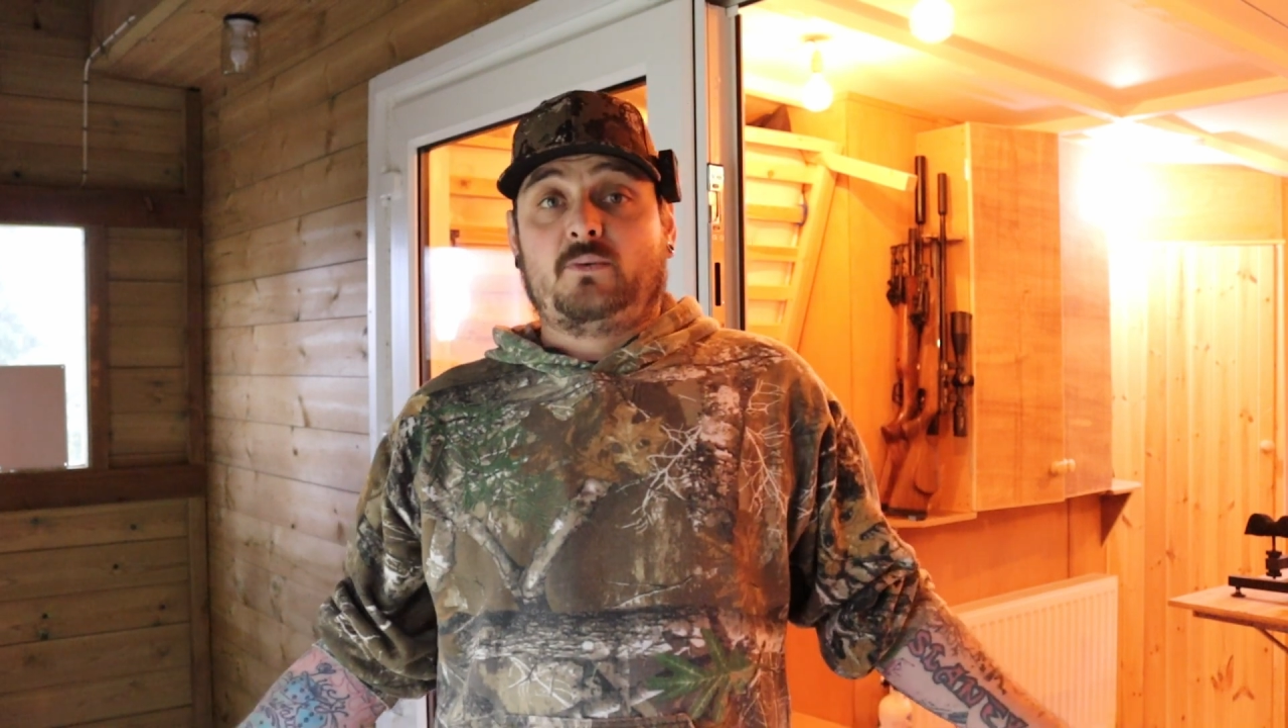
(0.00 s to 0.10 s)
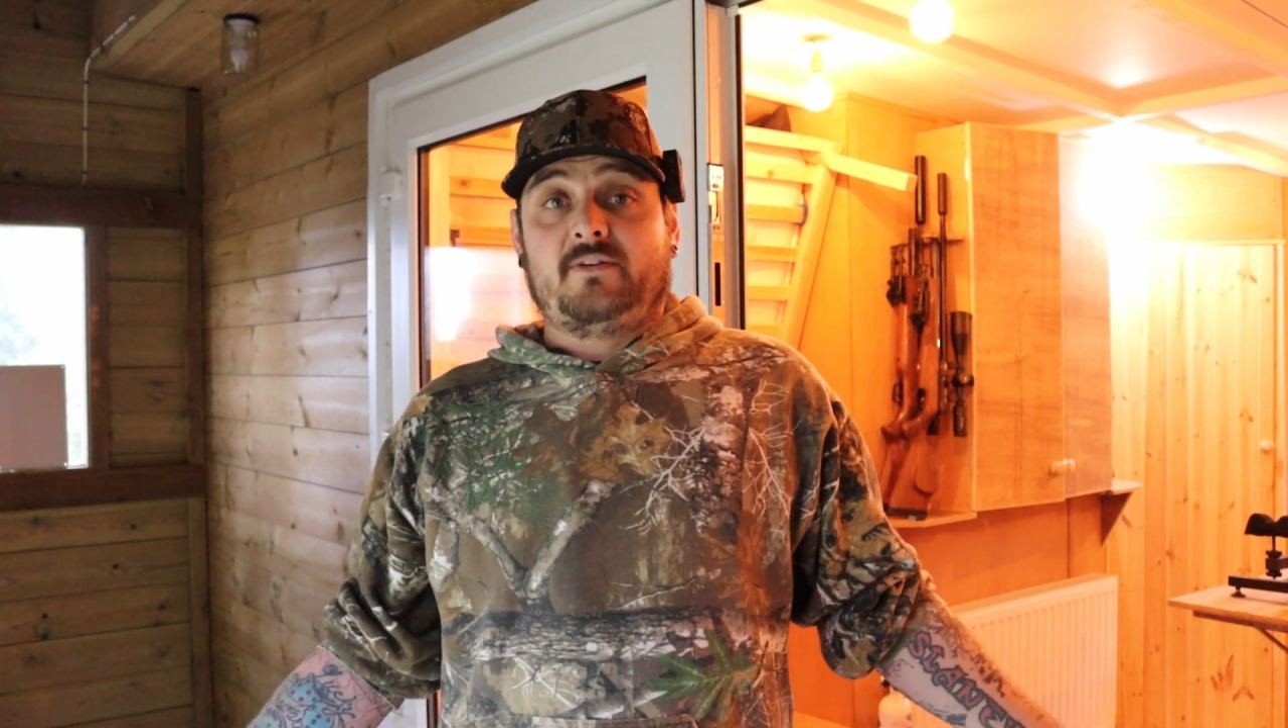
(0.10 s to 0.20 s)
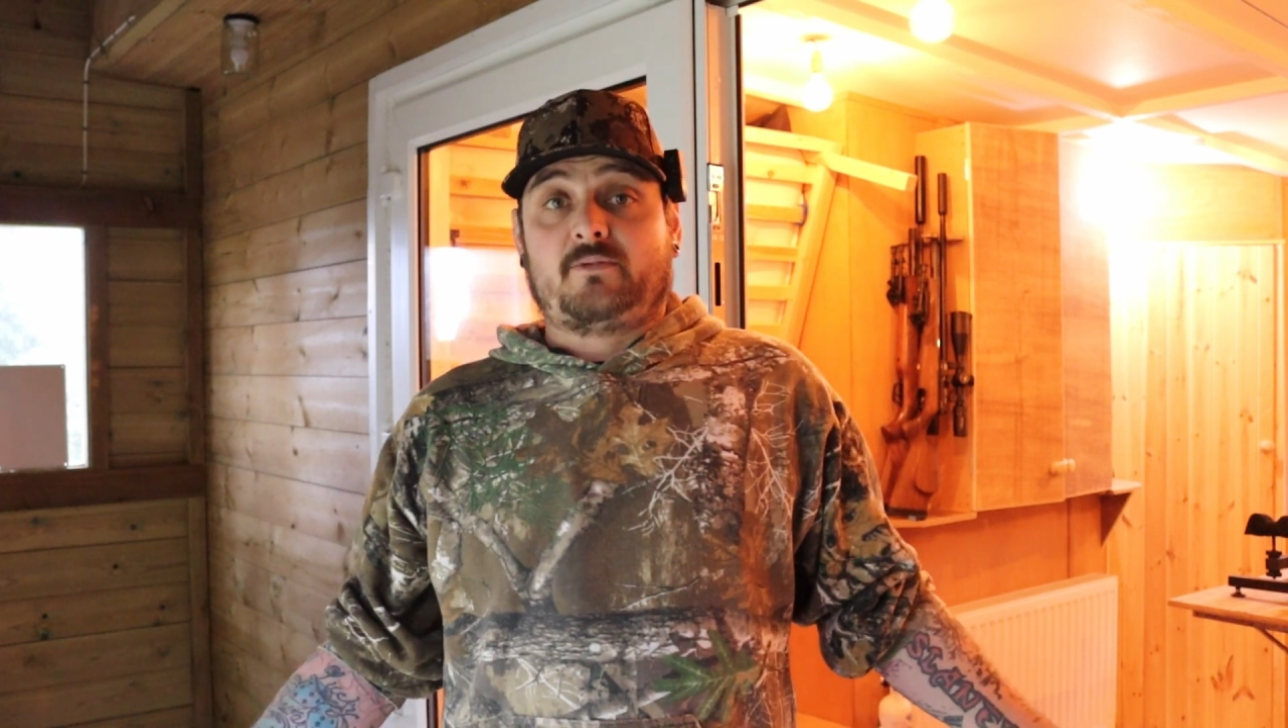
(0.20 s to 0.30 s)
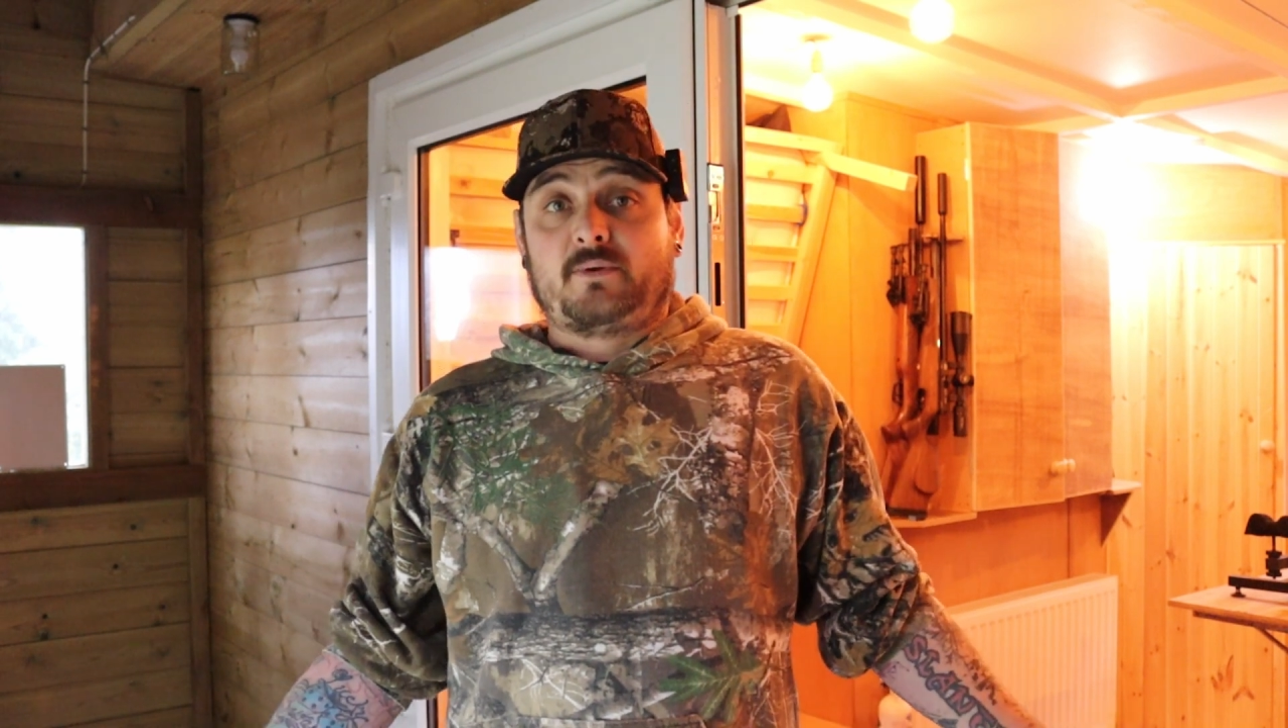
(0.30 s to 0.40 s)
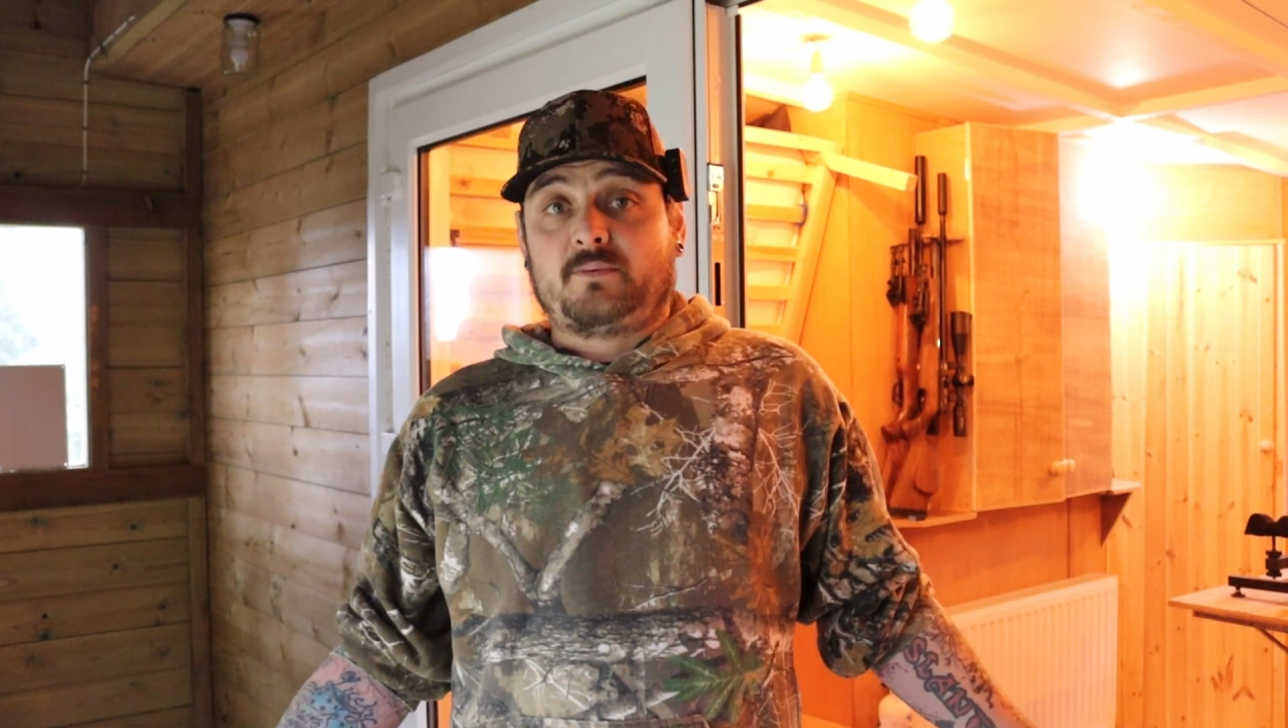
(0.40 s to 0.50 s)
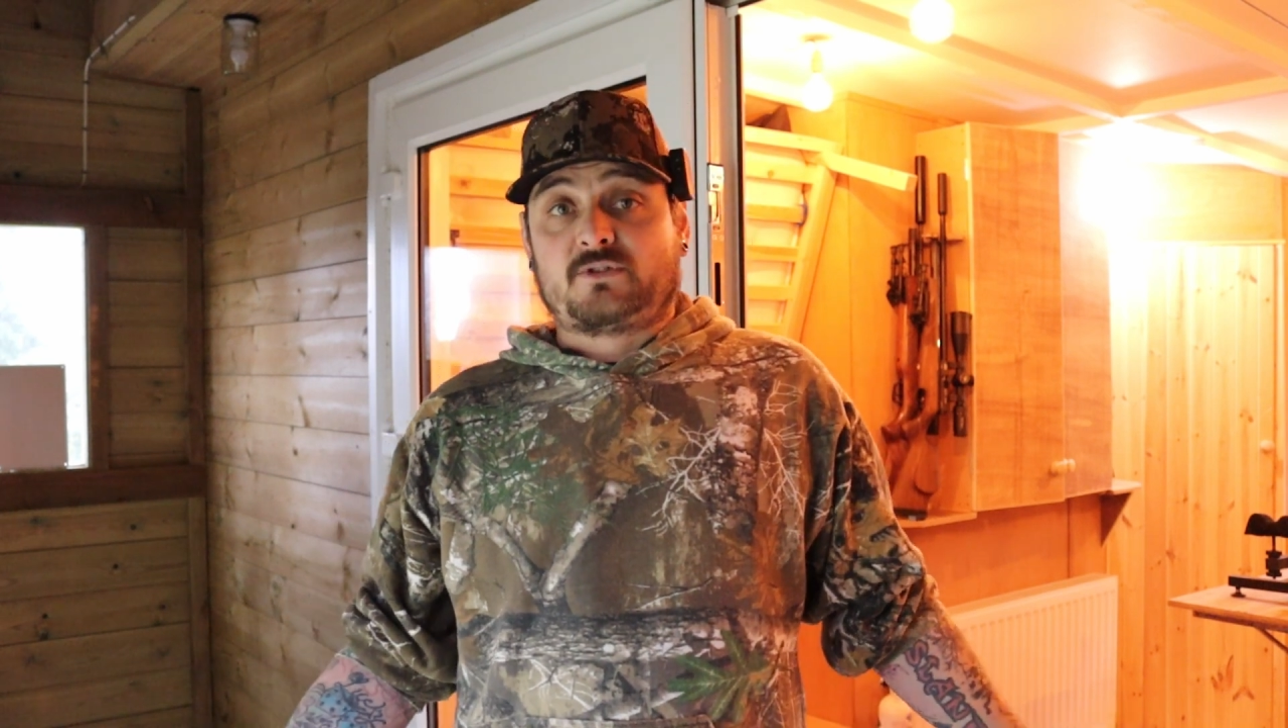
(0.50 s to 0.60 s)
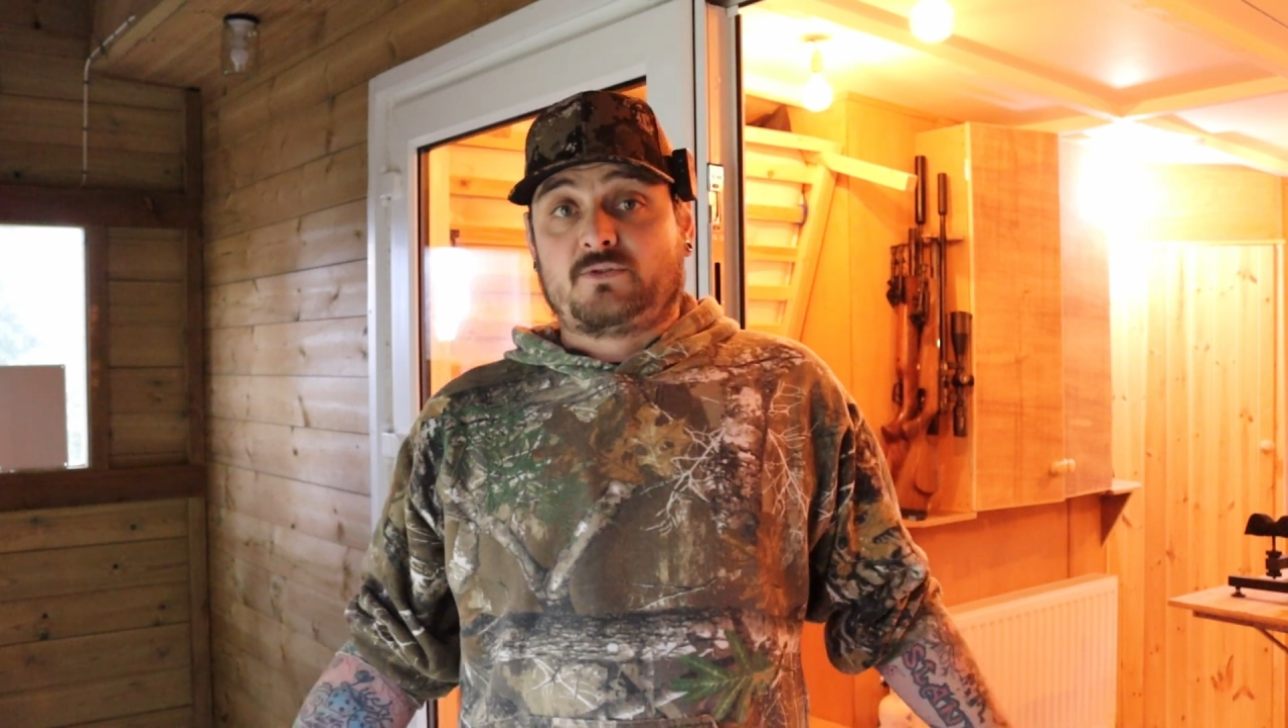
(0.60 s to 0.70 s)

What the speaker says: what everybody was